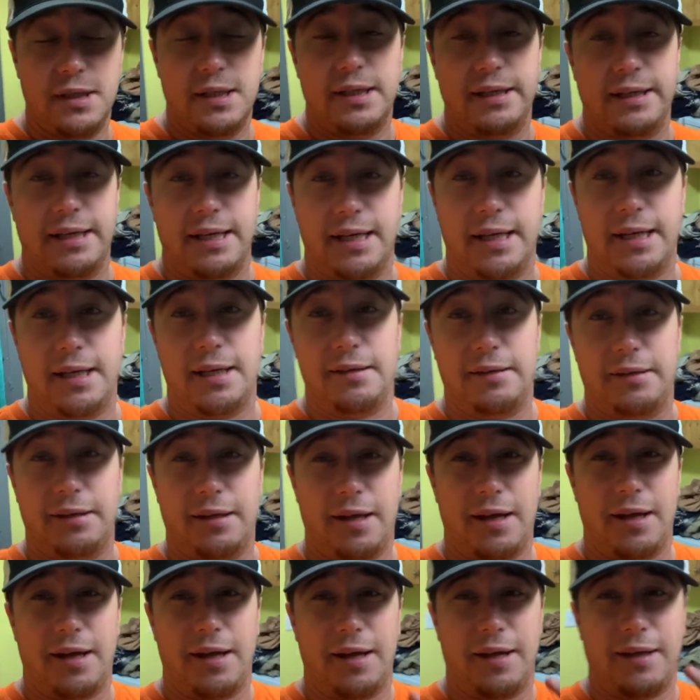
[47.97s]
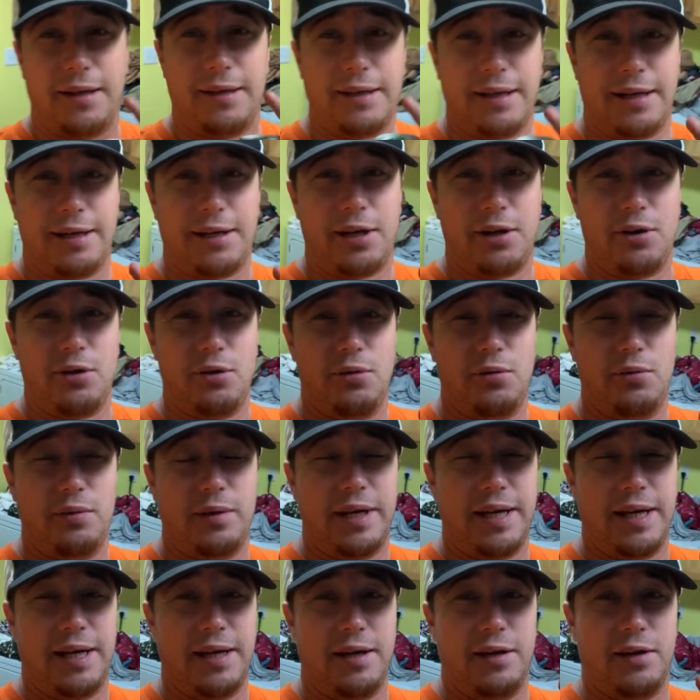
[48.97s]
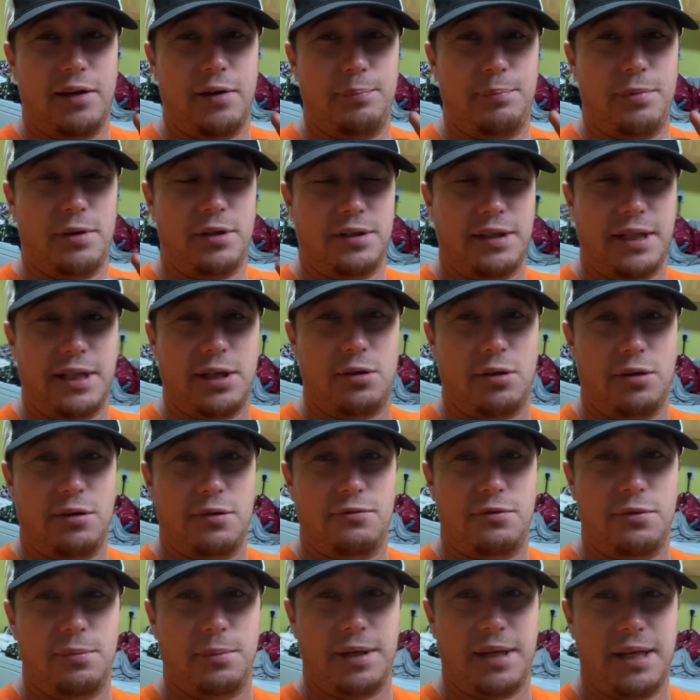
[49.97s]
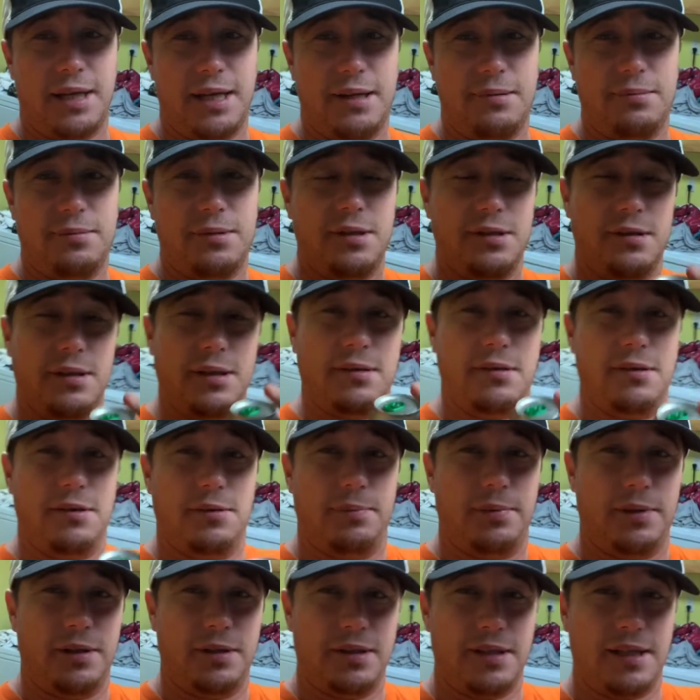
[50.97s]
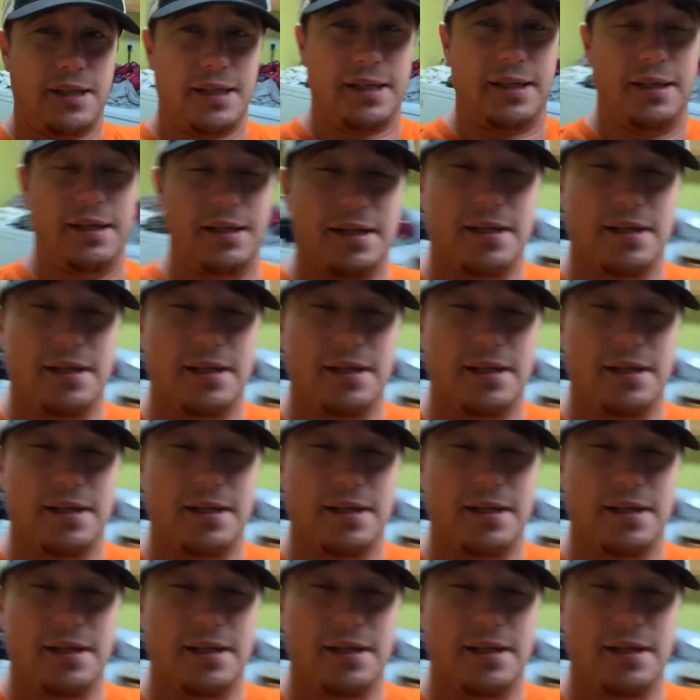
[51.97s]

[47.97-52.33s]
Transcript: and got to go get a birthday card for my dad because it's his birthday.